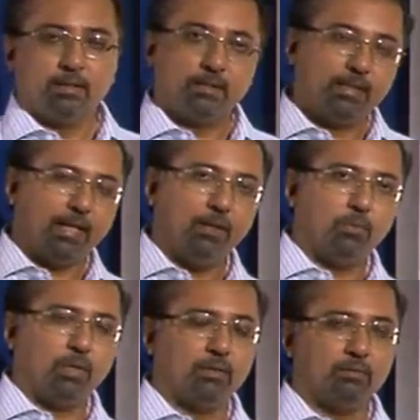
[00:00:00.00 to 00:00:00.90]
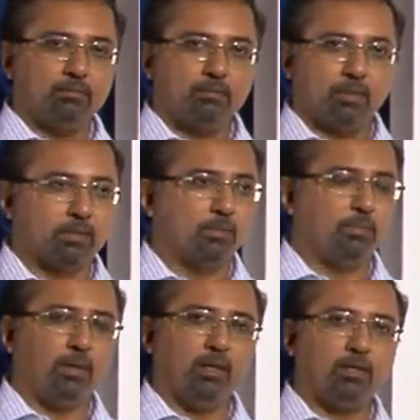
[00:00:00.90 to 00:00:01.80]
The second one is the
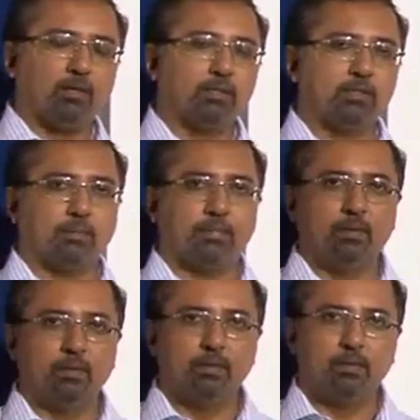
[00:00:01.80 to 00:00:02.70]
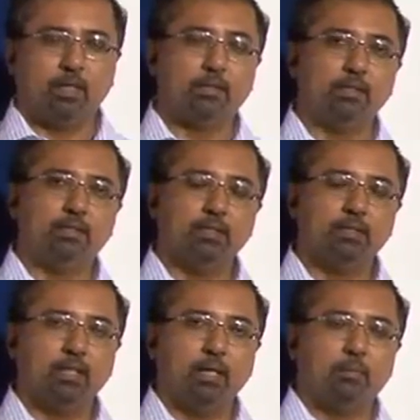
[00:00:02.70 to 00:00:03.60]
product concept and this is
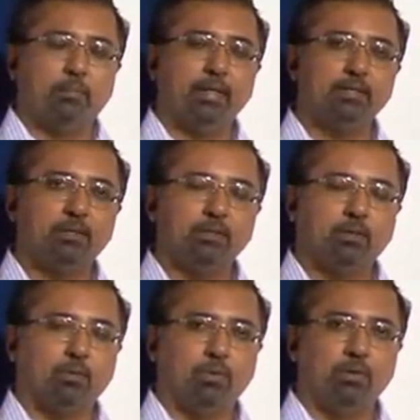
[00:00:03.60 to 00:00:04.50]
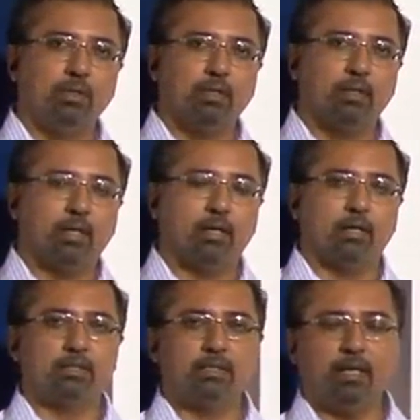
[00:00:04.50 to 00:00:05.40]
based on the old
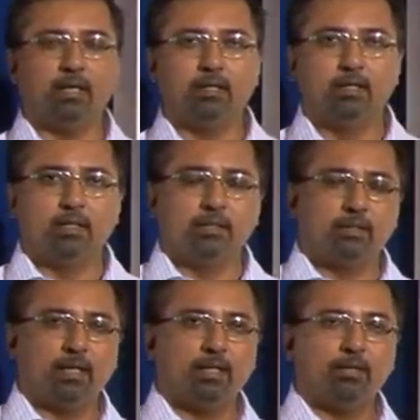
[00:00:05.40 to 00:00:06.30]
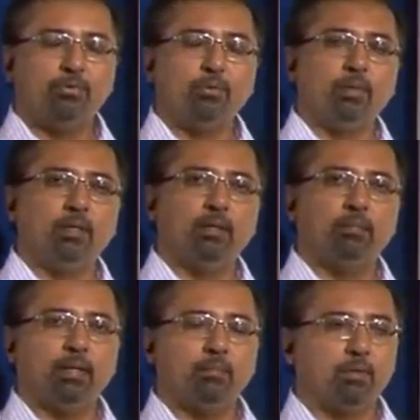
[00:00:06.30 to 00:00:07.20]
uh, saying that if you build a
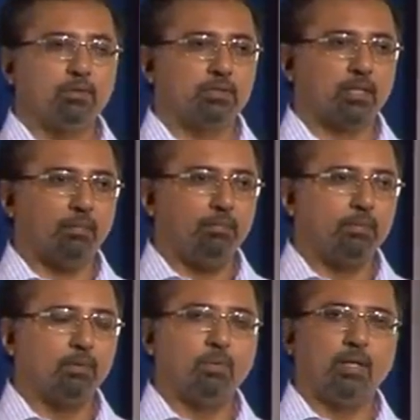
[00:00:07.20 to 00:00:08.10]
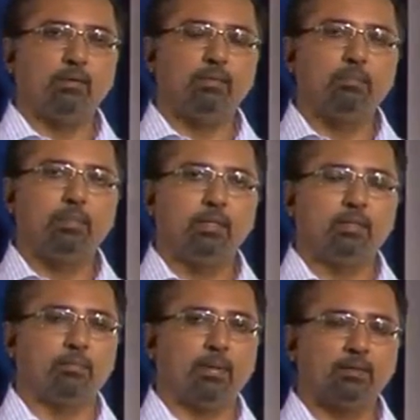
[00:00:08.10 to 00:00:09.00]
better mousetrap, the world will beat
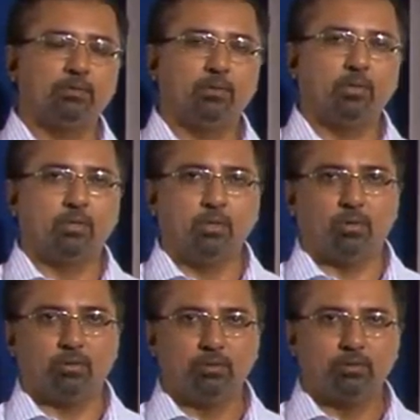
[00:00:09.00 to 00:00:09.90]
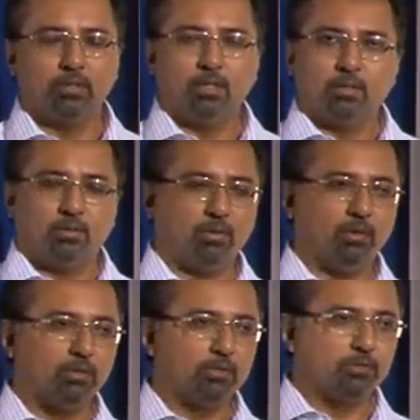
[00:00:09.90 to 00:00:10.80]
the path to your door. No
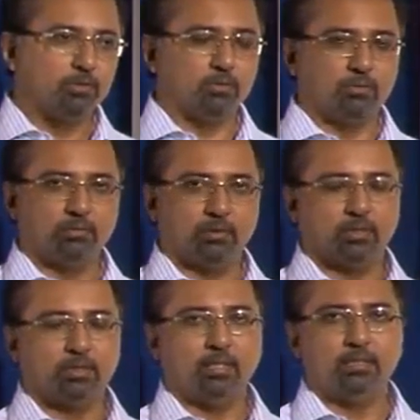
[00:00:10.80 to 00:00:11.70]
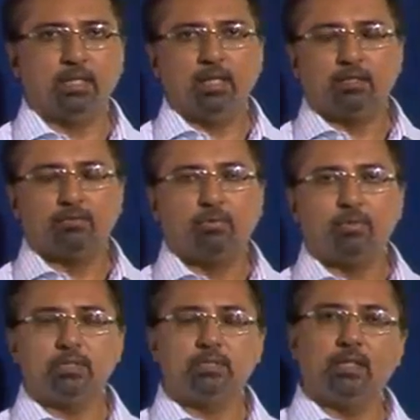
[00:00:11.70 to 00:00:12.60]
longer true in the sense the
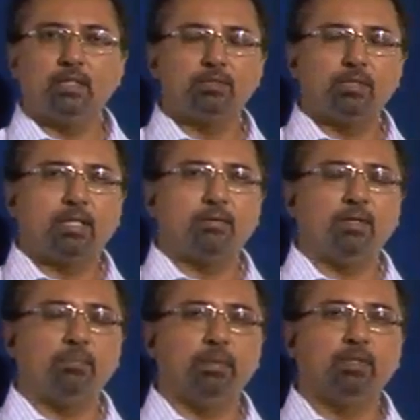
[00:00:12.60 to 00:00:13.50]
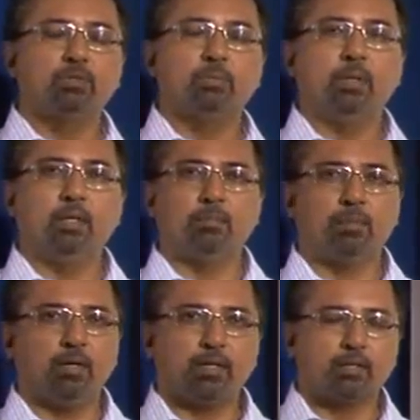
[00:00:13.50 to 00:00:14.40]
focus here is on developing a superior
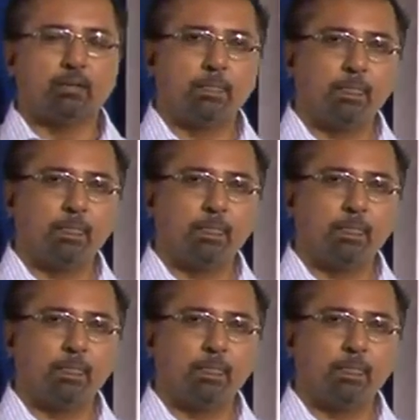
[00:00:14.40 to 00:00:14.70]
product.